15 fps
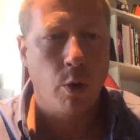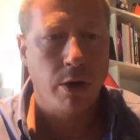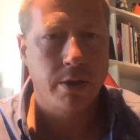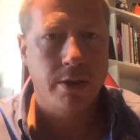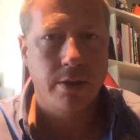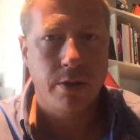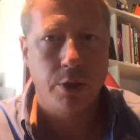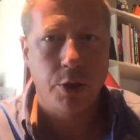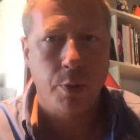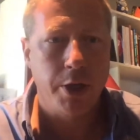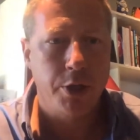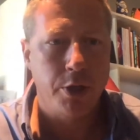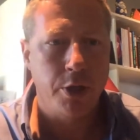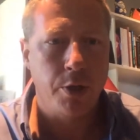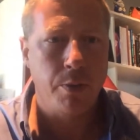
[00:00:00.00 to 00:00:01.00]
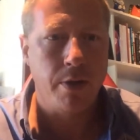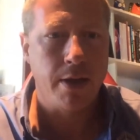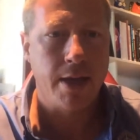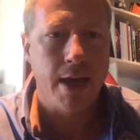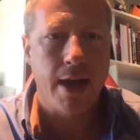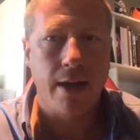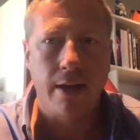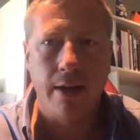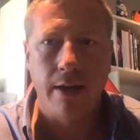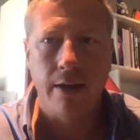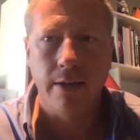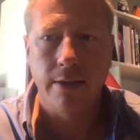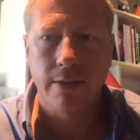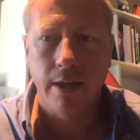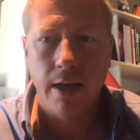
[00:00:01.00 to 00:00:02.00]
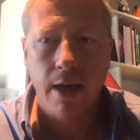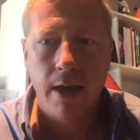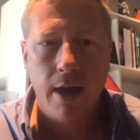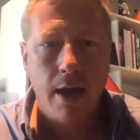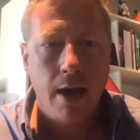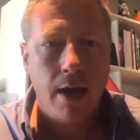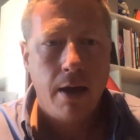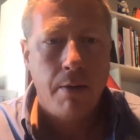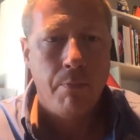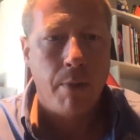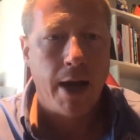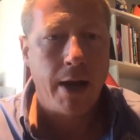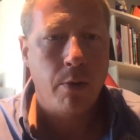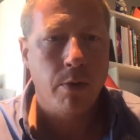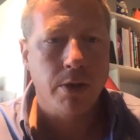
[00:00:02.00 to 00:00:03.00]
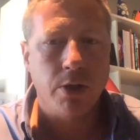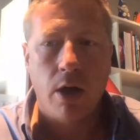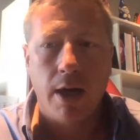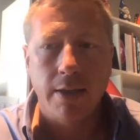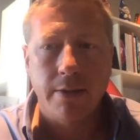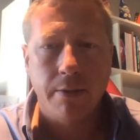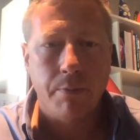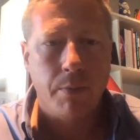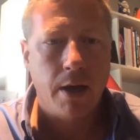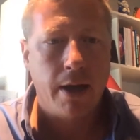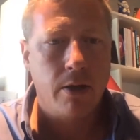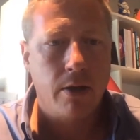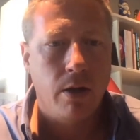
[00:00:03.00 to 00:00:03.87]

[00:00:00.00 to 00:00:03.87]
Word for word: worst situation you can get is, Mike was awesome.